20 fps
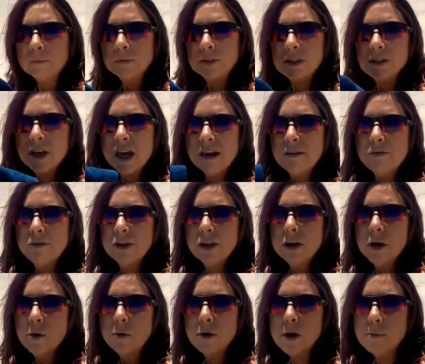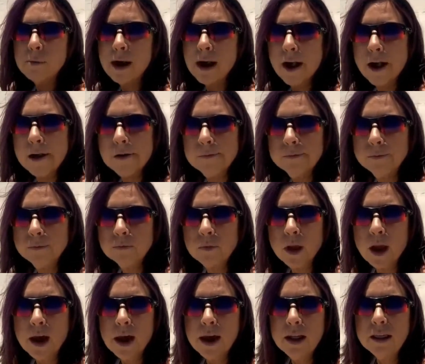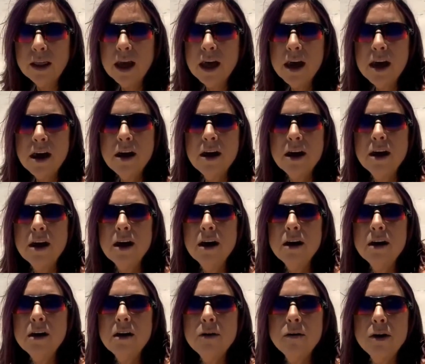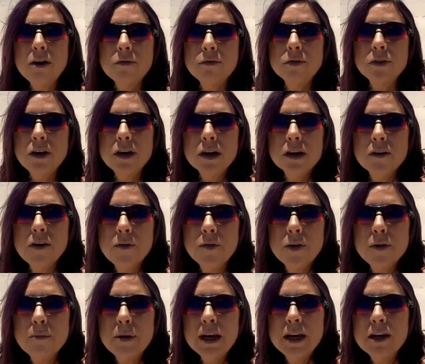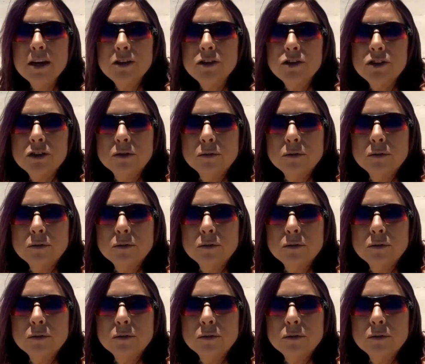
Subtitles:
instead of a yoga mat. Hello, over here on the beach.